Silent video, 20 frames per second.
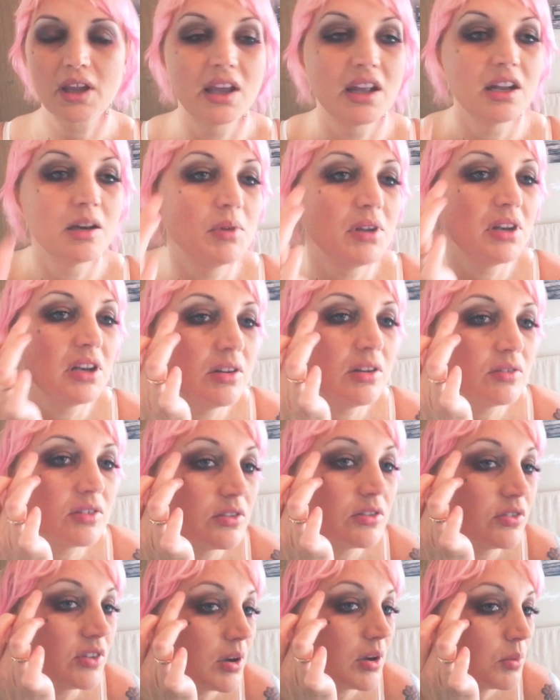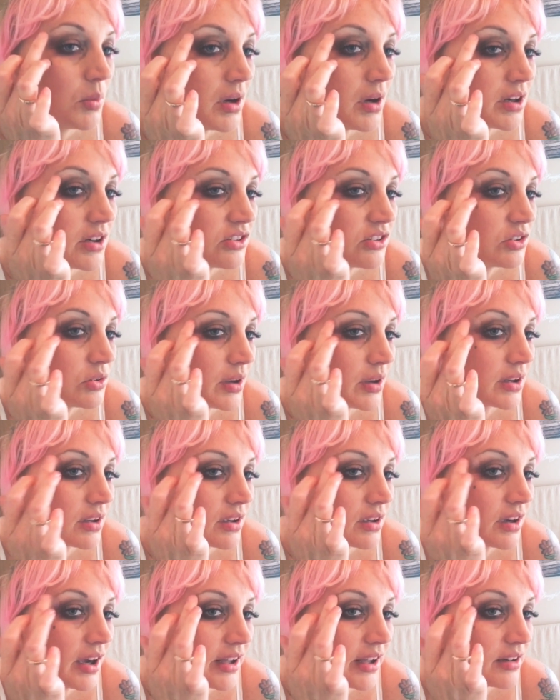And I mean, even if I wanted to, I could
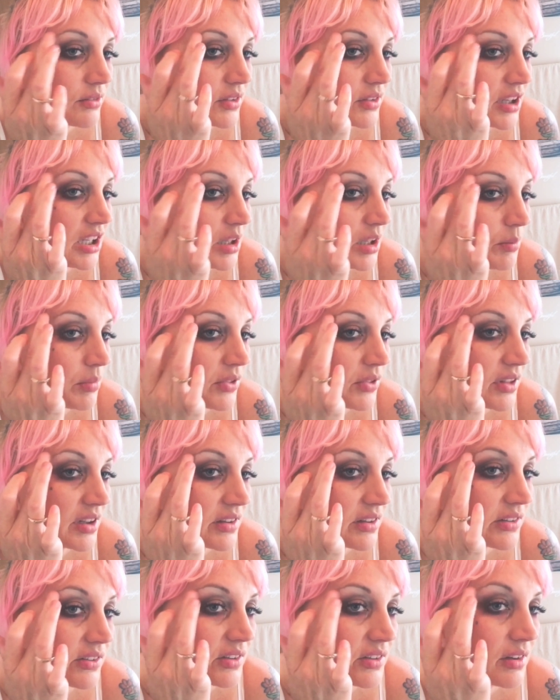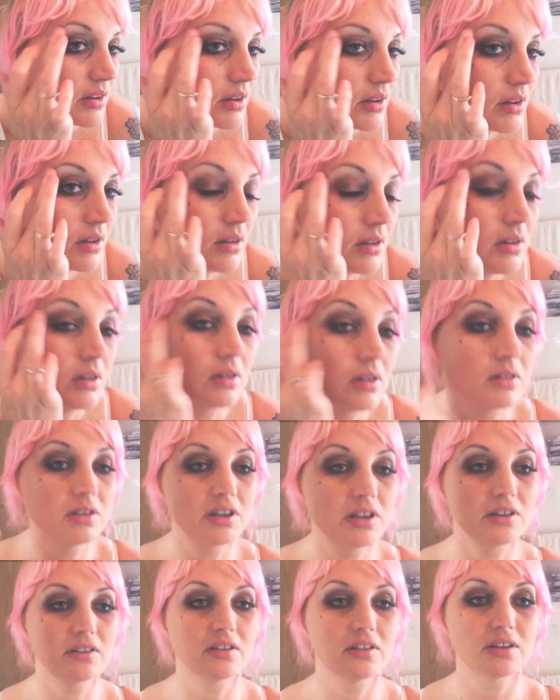kind of keep this look
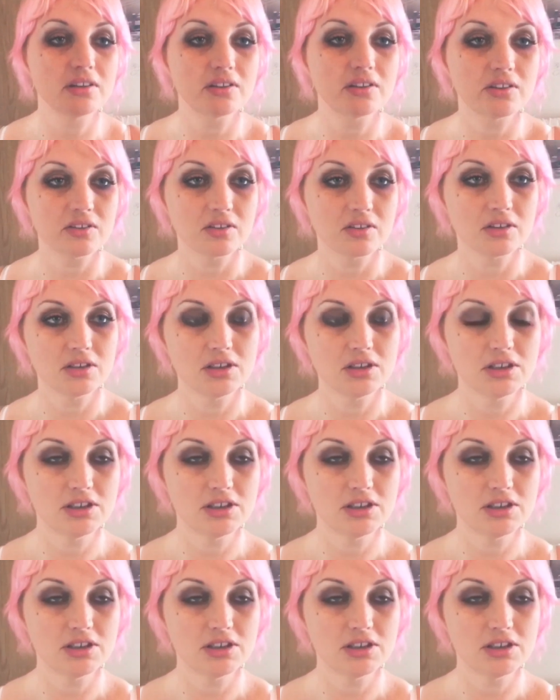like this.